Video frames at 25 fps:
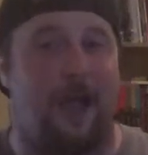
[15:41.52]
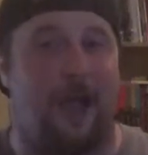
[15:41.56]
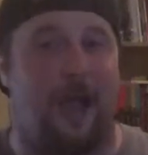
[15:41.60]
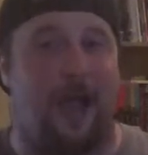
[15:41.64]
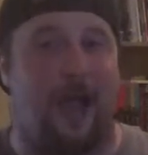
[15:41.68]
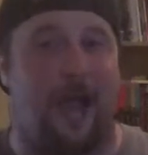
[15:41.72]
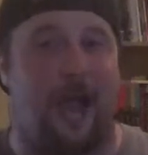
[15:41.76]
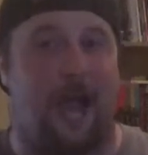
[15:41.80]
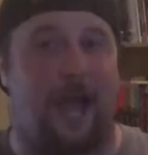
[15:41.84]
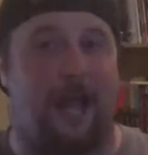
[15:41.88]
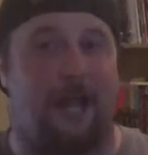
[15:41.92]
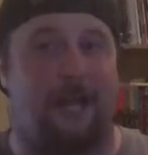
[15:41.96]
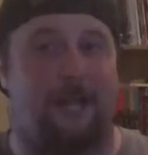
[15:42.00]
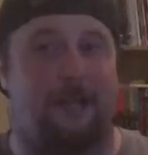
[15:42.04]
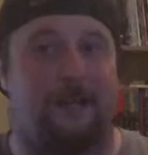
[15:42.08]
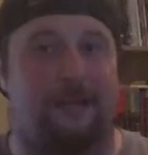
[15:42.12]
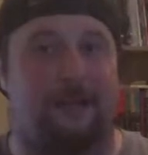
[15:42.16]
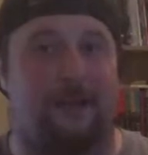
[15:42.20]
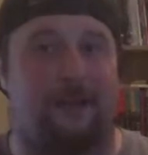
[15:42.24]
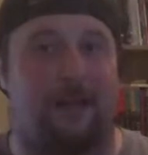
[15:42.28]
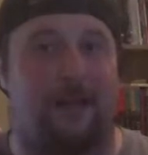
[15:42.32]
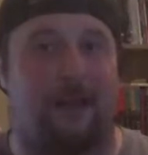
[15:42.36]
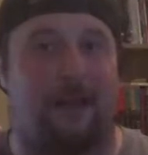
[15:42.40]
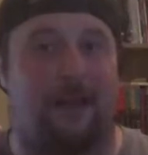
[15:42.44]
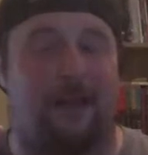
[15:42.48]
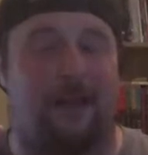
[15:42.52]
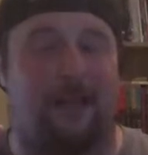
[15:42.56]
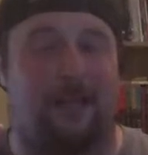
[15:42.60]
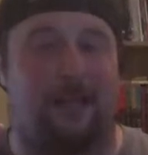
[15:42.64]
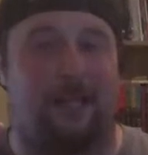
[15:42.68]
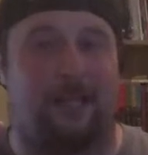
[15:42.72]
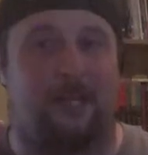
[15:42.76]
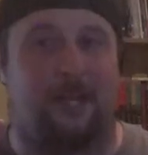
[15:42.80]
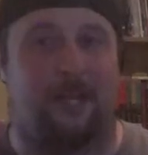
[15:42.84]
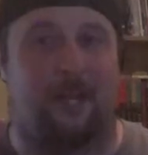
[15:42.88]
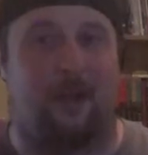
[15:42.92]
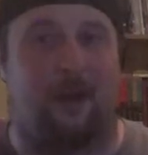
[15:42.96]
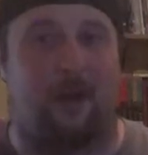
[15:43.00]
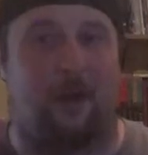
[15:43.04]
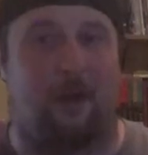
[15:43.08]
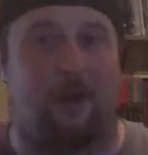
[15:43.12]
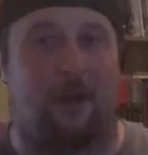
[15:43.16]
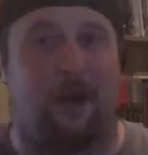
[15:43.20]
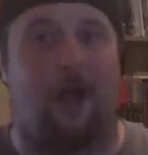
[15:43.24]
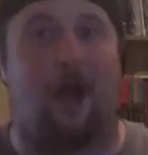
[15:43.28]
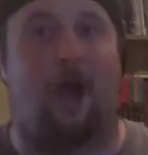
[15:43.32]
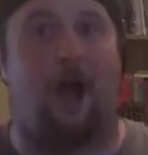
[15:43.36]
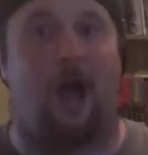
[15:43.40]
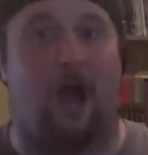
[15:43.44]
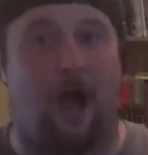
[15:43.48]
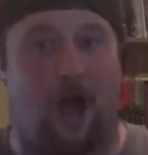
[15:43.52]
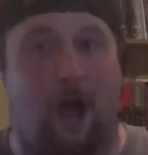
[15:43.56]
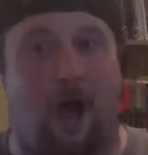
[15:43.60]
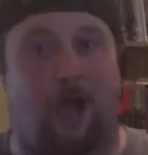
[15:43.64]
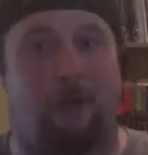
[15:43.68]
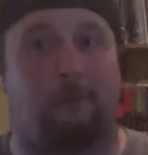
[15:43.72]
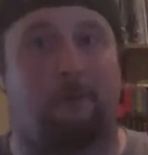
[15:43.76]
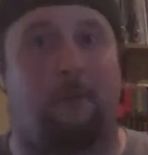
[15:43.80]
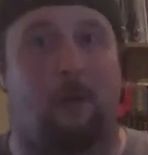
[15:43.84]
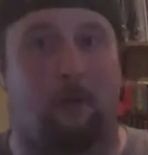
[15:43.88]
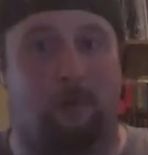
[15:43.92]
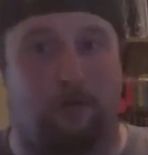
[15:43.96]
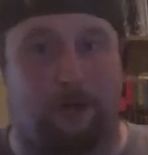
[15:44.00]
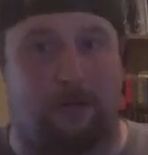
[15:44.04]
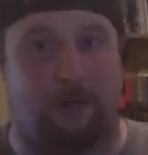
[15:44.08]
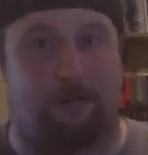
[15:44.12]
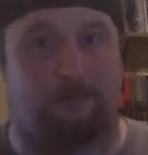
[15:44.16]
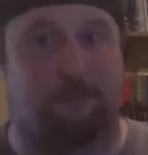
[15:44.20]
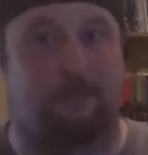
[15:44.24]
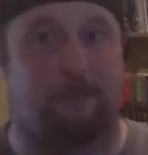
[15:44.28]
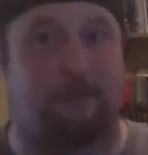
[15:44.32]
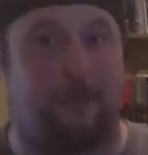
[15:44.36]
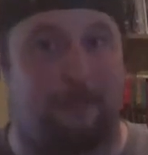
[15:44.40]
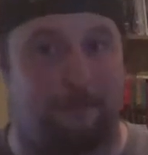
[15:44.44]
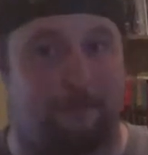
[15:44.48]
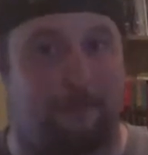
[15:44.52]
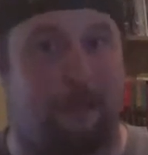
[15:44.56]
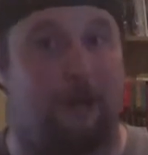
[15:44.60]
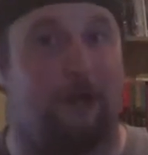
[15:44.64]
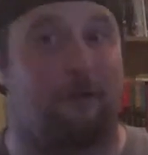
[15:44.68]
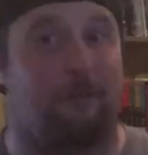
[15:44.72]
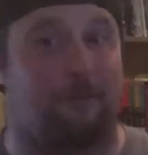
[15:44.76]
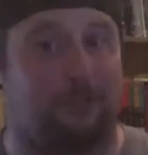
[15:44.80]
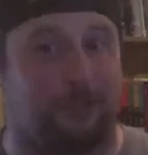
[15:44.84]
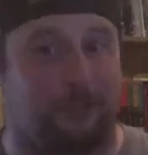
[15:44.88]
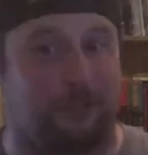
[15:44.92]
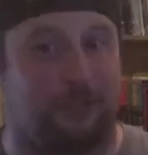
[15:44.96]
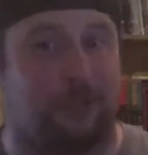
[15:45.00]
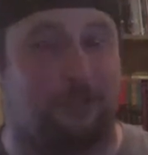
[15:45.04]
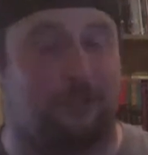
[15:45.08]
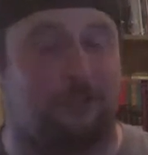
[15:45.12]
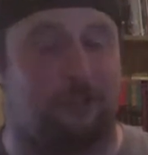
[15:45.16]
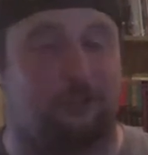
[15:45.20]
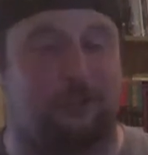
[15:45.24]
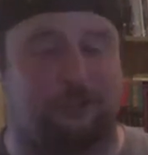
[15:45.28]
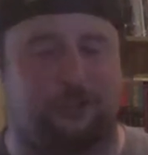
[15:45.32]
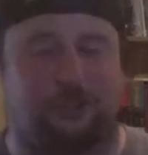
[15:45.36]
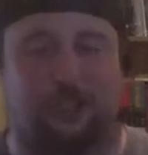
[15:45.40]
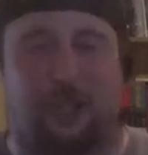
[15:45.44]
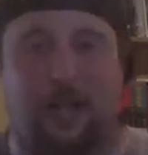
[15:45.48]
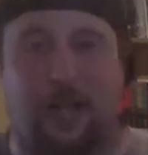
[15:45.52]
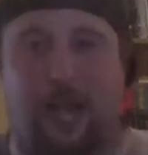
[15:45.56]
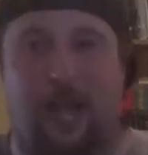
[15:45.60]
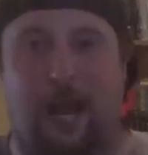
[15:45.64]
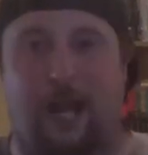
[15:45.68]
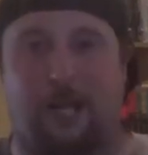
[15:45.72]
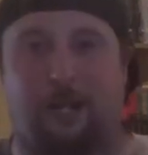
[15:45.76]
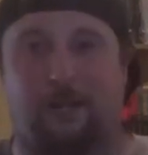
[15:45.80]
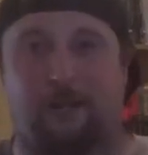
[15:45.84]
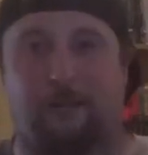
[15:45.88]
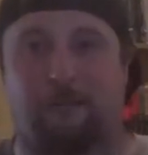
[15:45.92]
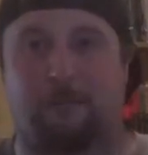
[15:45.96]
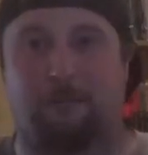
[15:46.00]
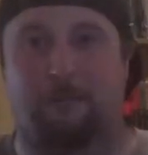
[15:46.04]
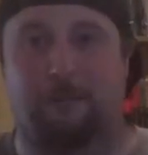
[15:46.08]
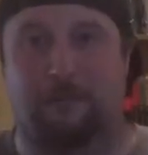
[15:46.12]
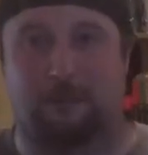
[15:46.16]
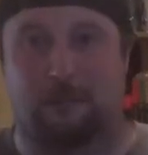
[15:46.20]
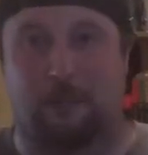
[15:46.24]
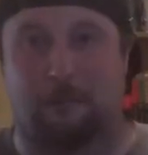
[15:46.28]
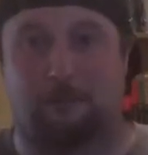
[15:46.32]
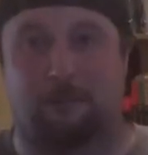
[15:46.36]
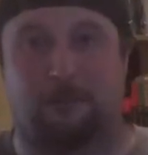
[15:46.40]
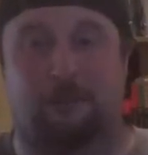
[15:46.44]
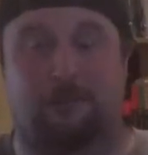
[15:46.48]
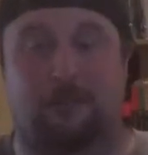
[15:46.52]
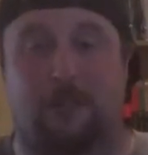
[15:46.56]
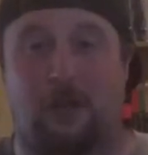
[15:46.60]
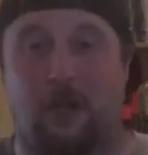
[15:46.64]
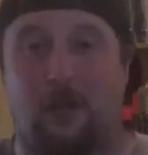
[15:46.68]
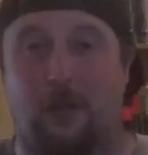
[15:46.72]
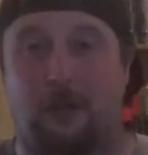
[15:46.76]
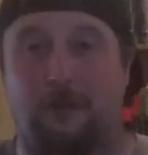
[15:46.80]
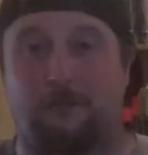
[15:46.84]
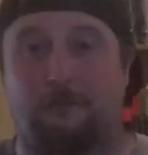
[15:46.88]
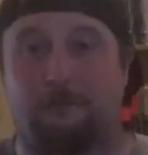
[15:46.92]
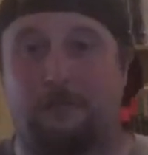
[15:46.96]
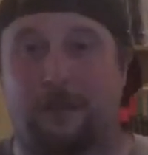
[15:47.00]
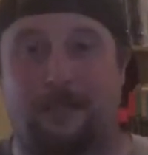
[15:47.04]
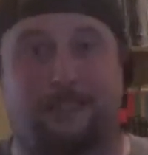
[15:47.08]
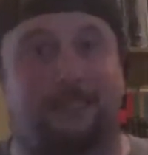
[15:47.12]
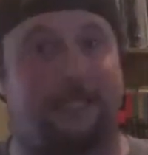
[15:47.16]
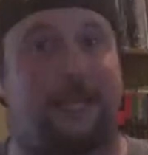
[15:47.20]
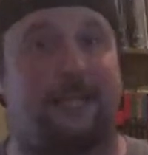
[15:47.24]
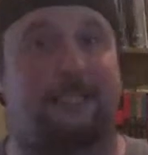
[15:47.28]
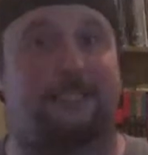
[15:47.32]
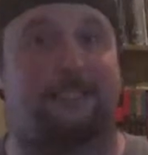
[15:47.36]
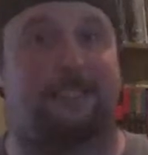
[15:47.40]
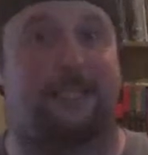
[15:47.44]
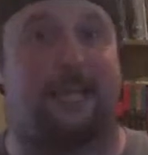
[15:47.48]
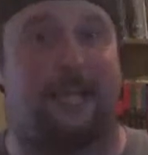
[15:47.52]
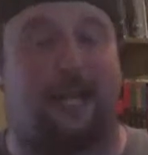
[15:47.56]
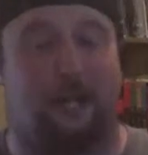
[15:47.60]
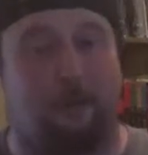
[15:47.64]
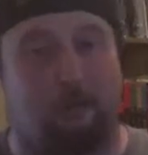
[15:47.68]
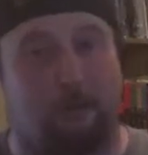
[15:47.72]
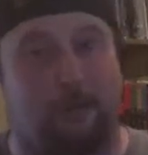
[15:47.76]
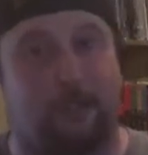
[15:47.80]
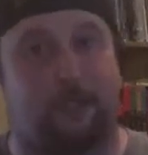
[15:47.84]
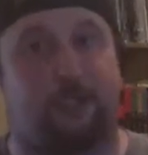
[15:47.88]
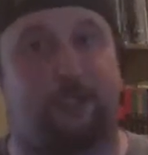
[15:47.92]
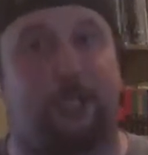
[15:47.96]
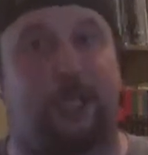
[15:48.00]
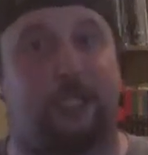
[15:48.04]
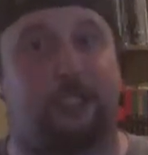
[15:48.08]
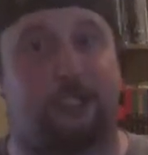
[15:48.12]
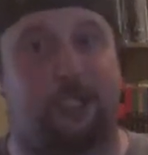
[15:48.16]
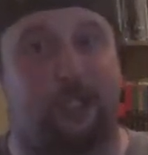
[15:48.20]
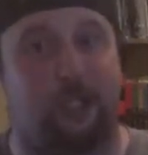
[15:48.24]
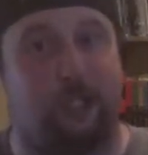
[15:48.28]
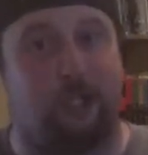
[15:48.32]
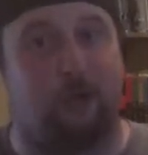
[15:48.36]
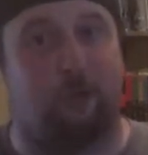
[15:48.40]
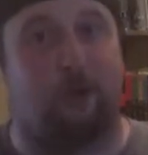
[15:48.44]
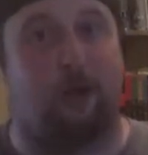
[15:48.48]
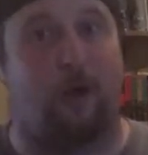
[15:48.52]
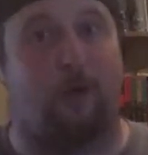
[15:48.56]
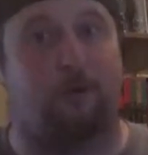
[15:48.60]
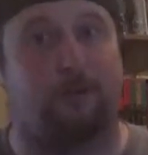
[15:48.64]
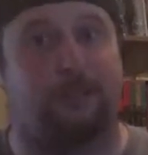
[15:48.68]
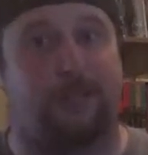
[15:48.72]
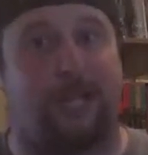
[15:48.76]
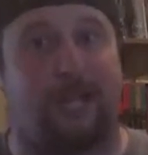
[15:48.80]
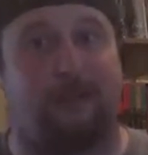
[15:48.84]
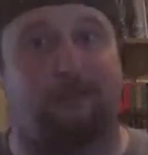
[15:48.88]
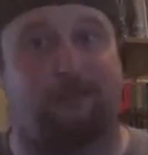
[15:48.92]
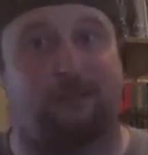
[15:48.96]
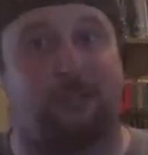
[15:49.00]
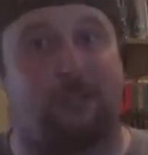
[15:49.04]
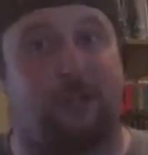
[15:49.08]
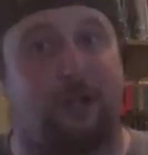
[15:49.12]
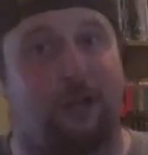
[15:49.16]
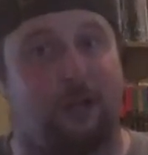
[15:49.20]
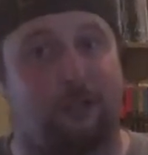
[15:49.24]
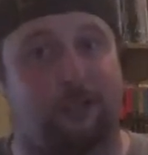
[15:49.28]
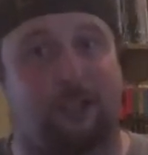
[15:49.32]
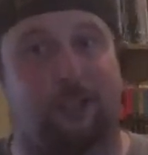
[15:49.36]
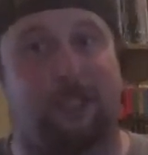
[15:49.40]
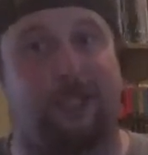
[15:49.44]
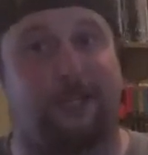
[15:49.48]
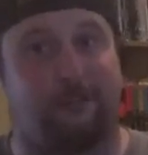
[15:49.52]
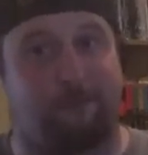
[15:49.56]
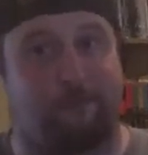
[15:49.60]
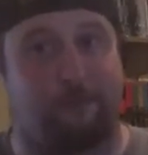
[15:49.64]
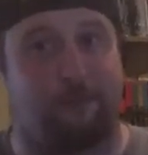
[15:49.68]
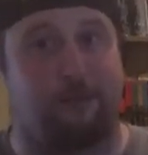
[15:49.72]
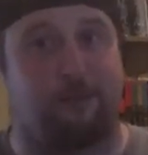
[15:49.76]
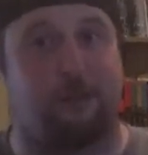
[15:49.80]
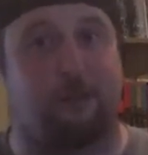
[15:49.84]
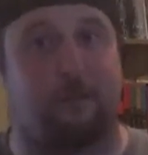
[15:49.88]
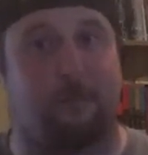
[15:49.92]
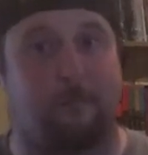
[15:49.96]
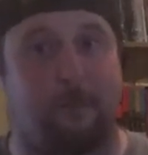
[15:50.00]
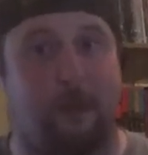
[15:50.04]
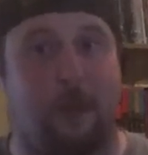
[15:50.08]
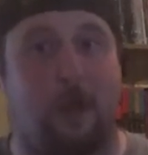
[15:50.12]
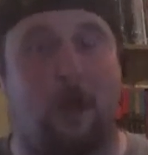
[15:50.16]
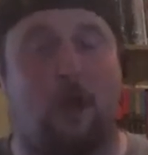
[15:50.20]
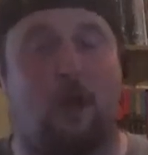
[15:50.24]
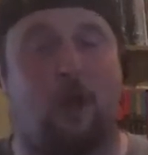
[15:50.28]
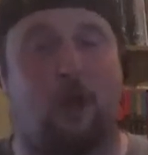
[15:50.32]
And, you know, I'm old enough to make my own decisions. And Miss Harper says, fantastic, in which case you're going to have to learn to live with them.